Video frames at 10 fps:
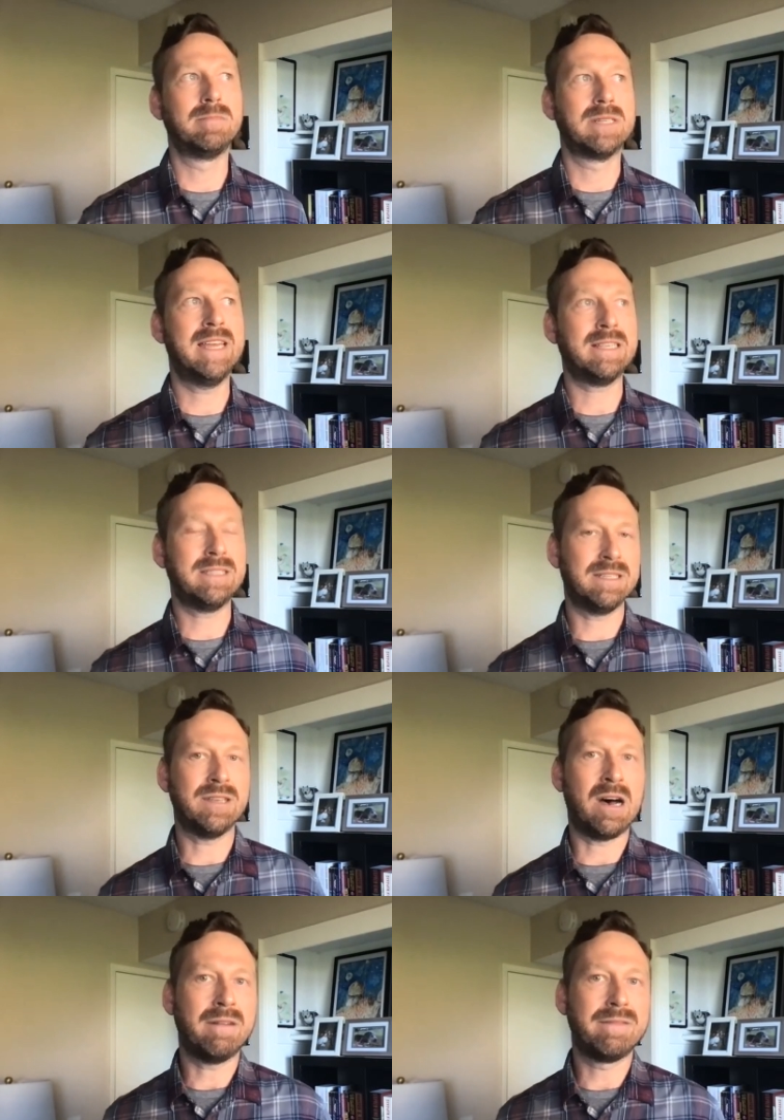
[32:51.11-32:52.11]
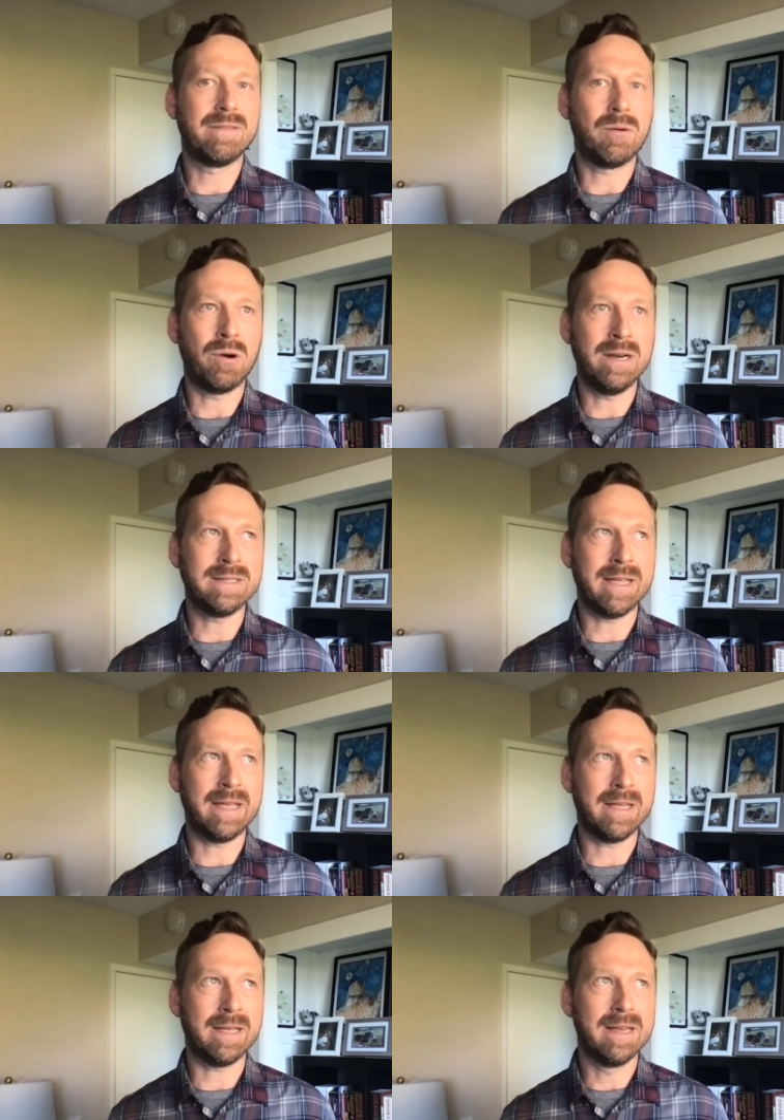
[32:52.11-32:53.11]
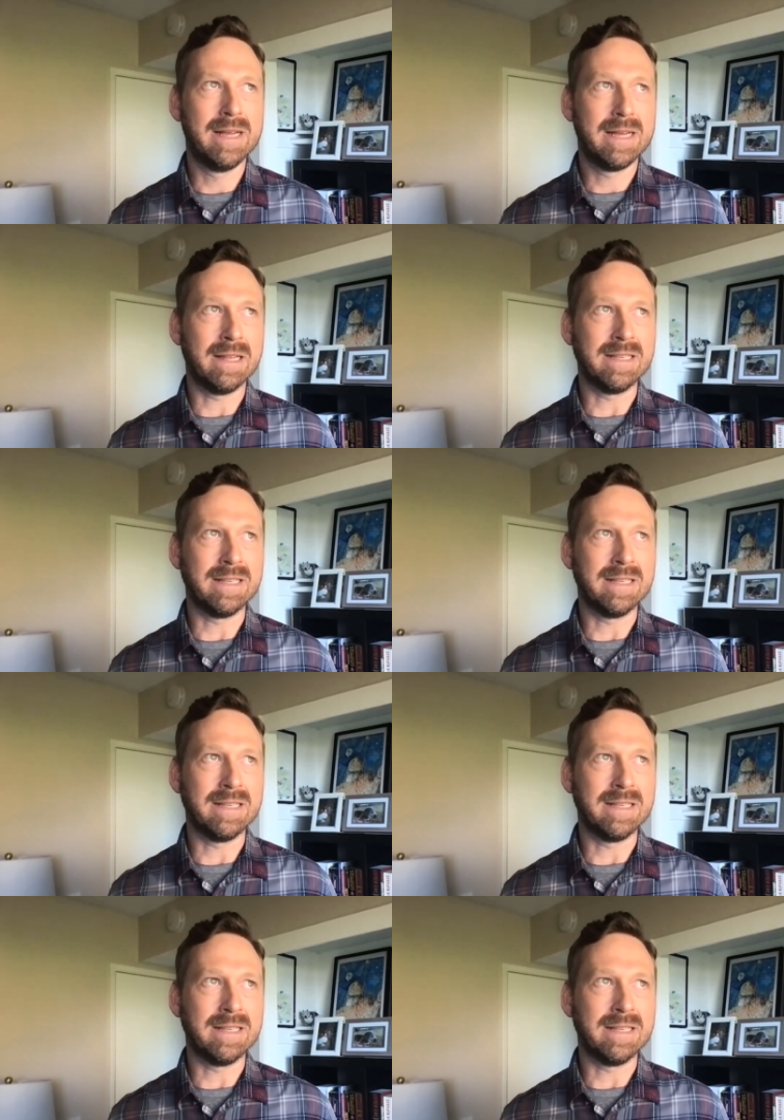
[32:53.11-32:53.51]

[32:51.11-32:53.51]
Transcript: kicks this off, or is at